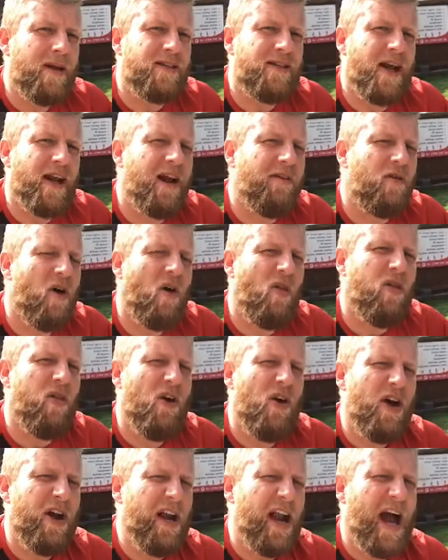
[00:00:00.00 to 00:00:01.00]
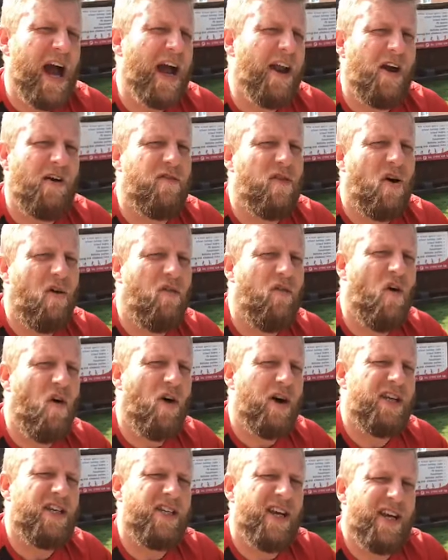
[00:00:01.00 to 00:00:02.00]
saying I've got 39, I've got
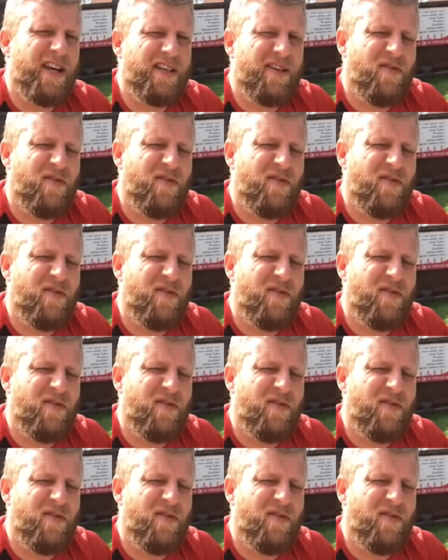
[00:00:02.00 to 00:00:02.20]
46,